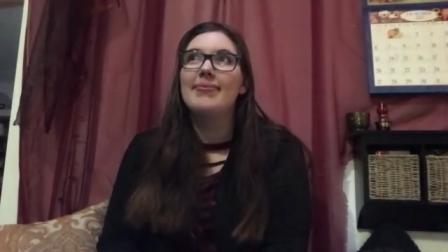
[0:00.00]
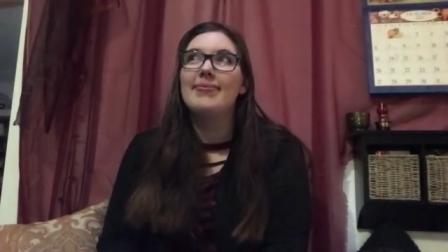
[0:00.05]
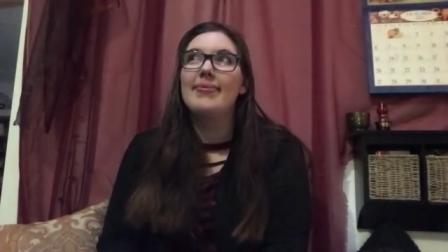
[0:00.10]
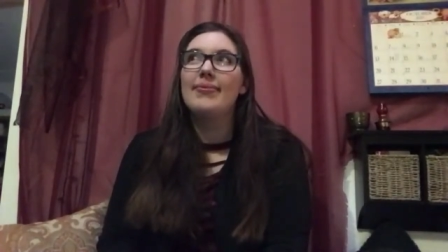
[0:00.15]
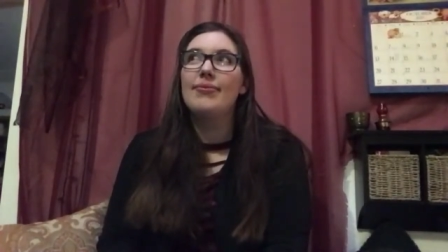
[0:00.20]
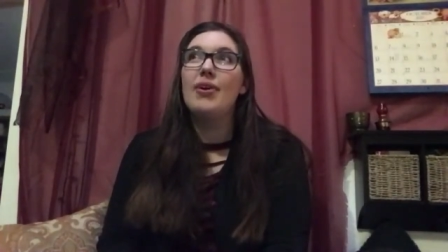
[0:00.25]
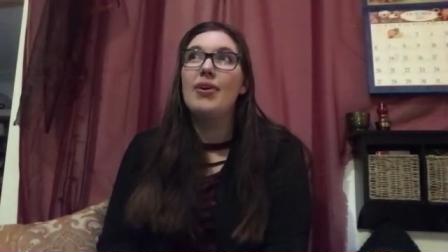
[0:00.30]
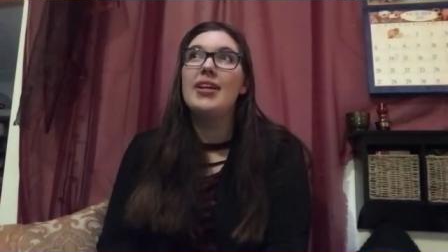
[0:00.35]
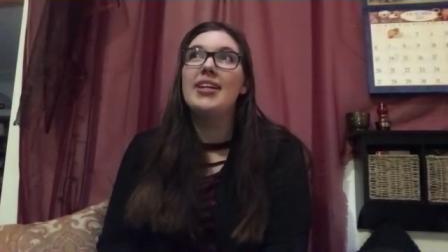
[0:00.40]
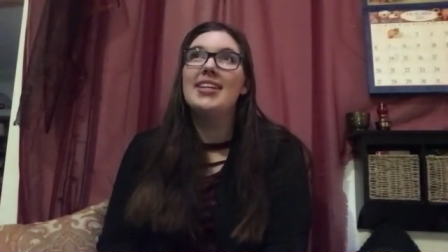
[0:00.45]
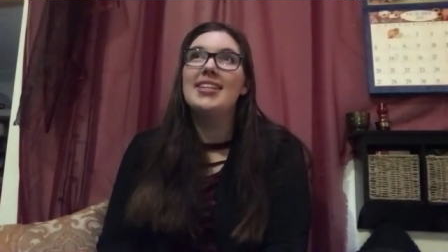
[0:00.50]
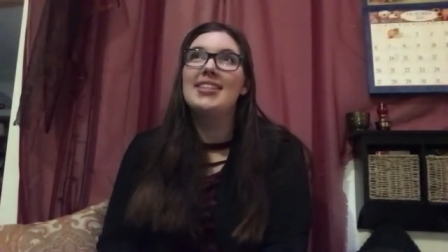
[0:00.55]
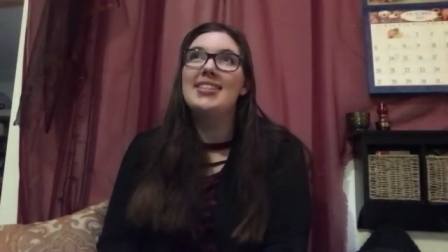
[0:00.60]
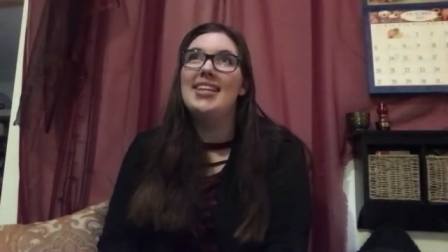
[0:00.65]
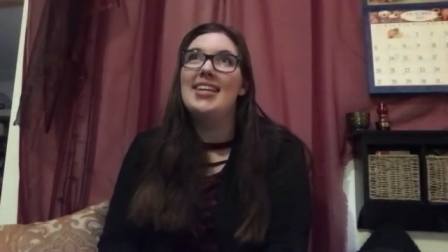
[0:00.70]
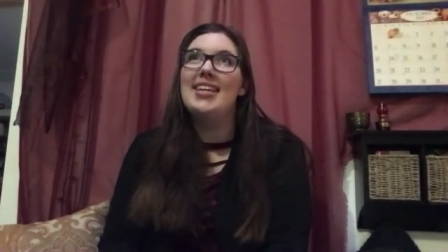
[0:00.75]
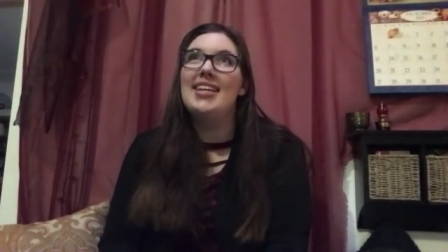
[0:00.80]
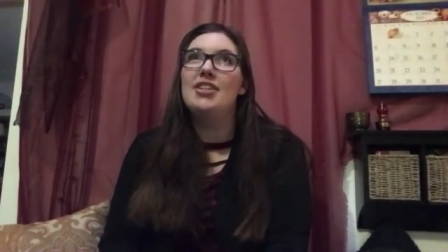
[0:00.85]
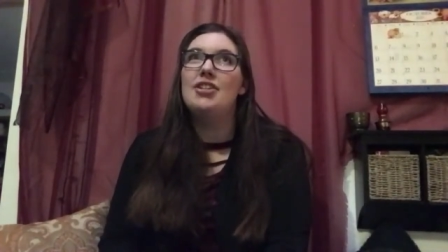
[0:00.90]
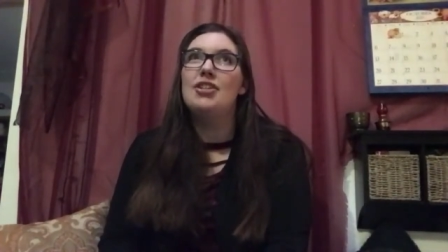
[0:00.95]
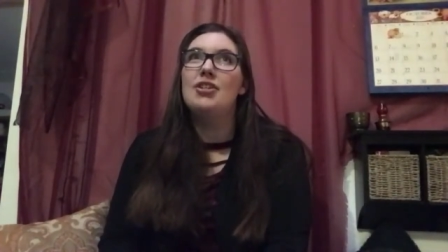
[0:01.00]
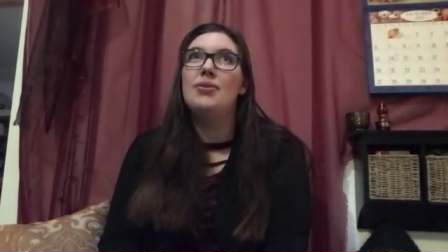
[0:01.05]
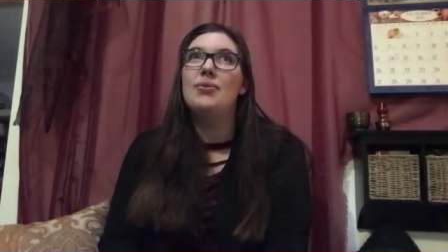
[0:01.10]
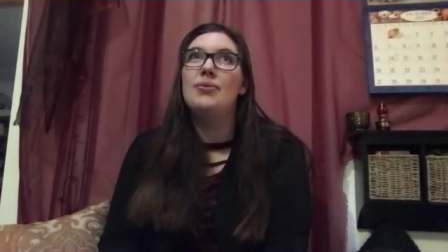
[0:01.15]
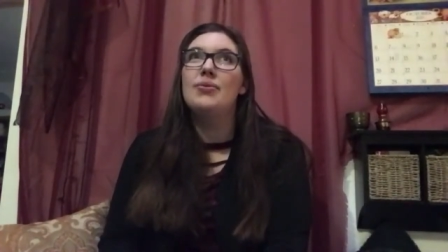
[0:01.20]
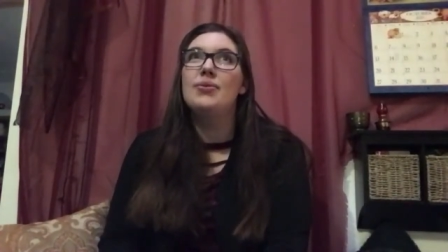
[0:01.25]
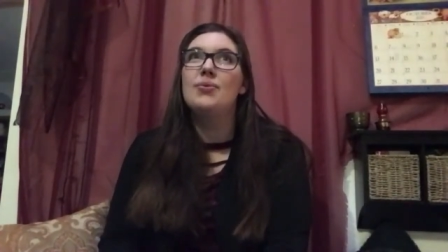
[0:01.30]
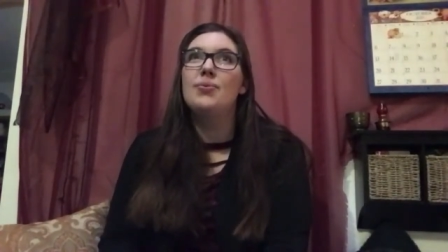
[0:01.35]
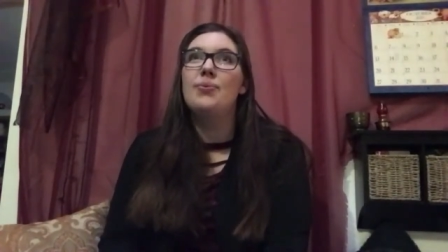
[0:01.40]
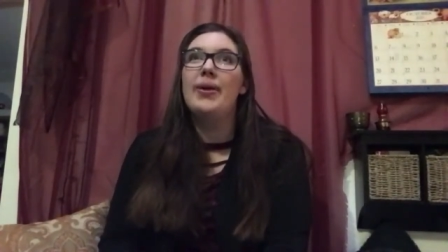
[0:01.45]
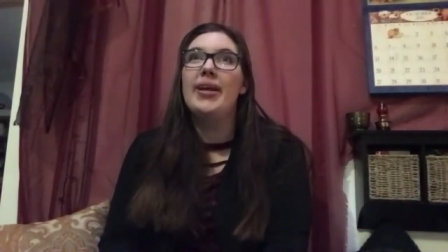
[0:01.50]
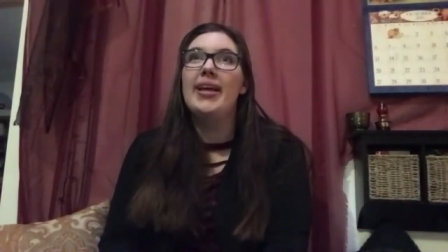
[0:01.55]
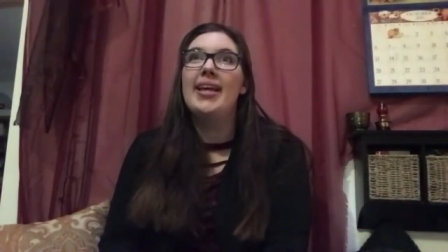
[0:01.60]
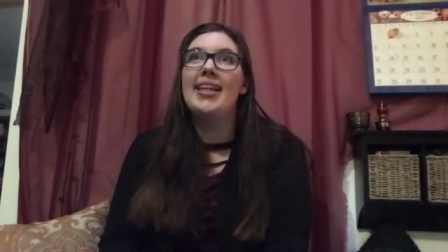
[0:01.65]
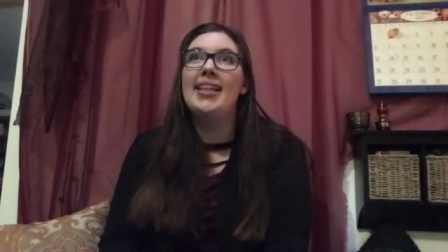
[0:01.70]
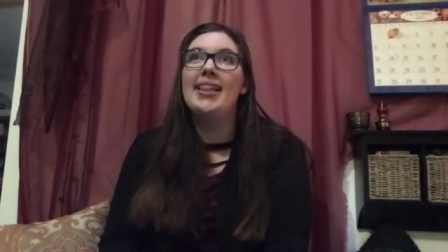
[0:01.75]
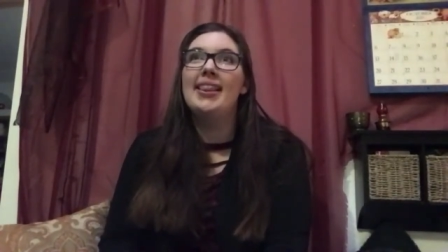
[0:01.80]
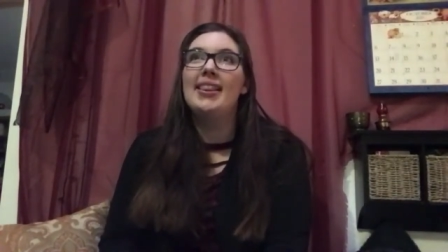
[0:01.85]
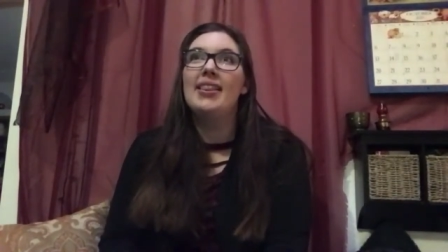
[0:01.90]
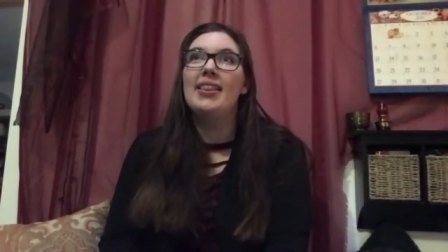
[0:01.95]
Running into issues
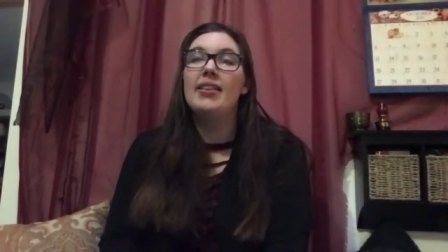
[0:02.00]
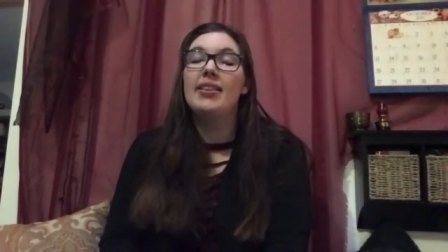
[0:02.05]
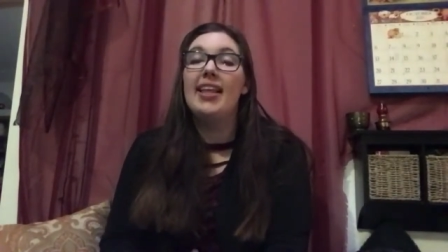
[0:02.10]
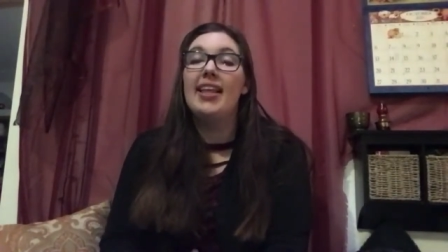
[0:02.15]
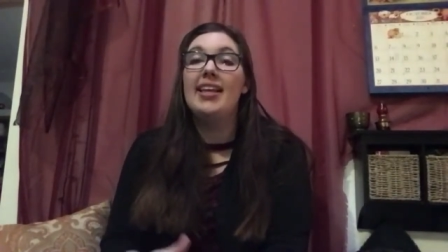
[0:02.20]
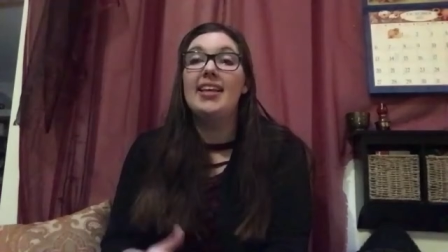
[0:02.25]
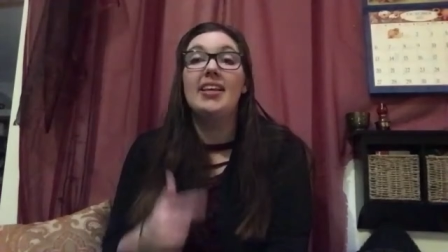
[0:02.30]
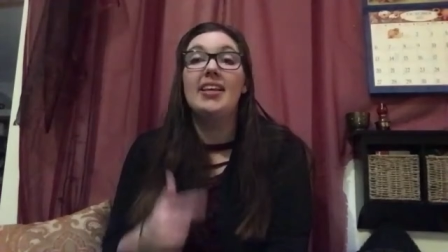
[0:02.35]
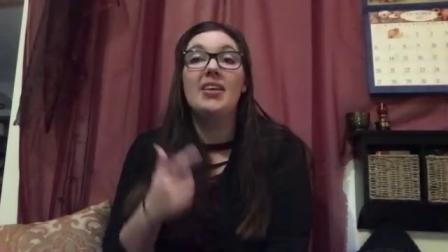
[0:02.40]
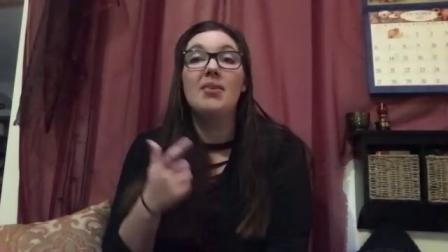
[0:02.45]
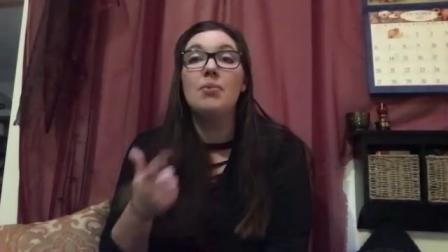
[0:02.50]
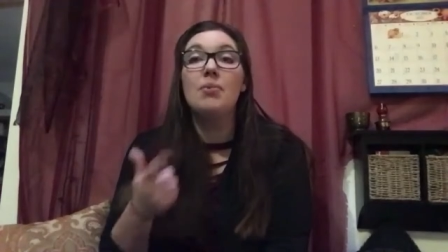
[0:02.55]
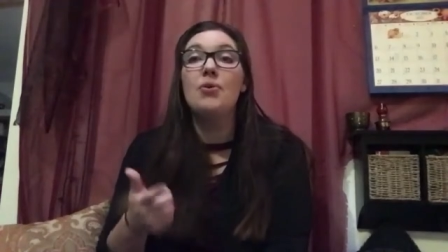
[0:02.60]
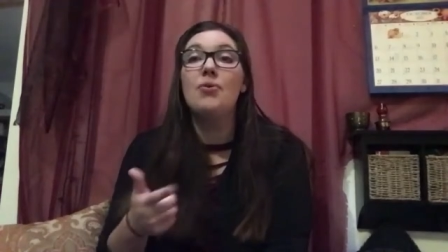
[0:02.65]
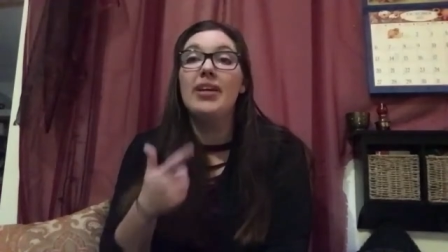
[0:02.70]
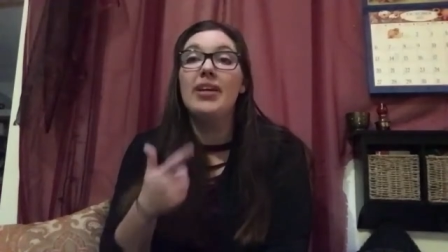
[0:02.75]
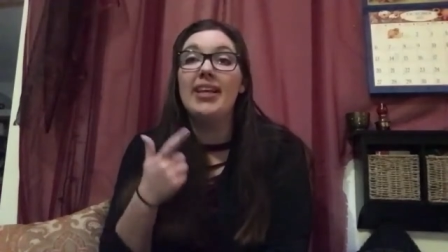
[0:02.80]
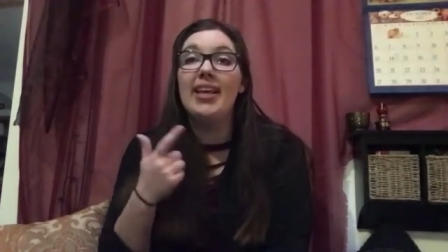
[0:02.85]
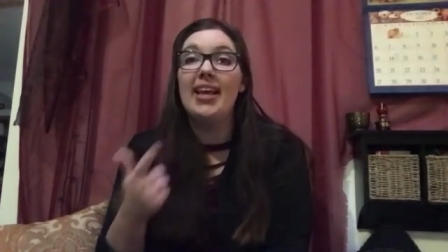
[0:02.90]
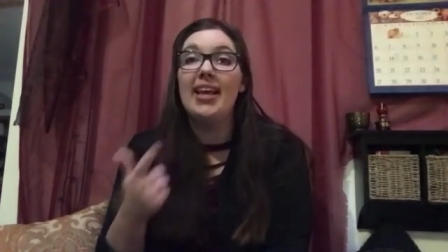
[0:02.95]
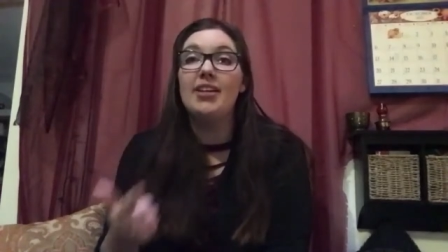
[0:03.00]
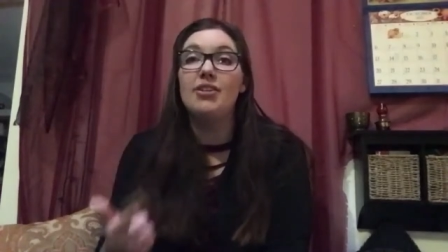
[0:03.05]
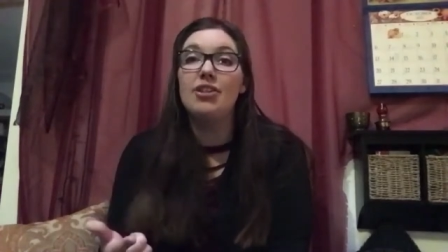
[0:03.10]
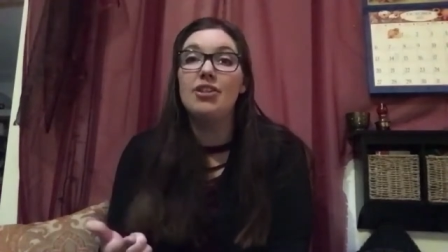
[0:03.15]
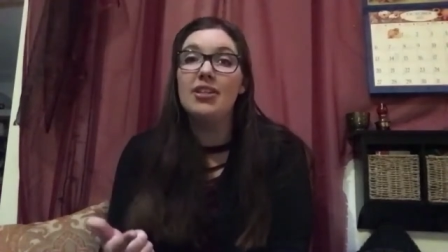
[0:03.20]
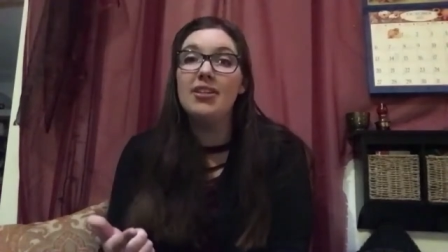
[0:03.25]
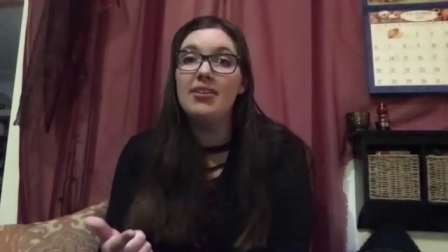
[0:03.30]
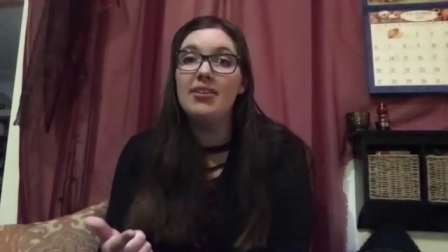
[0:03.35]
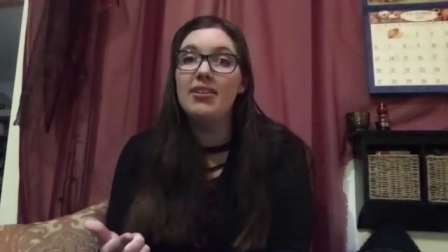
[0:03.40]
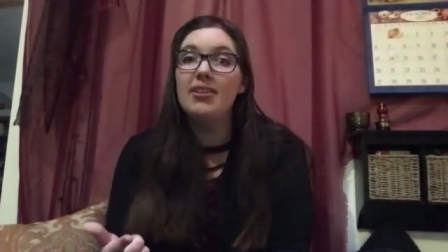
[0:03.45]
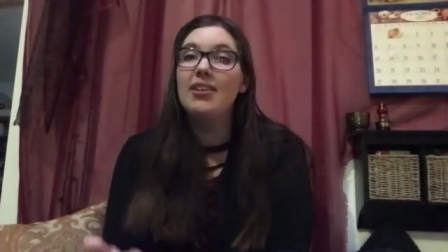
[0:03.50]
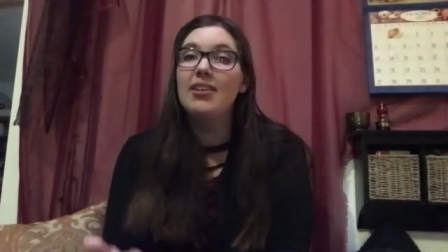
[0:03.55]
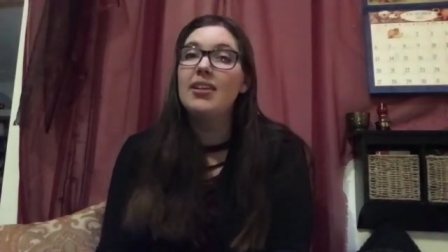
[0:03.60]
with like communication,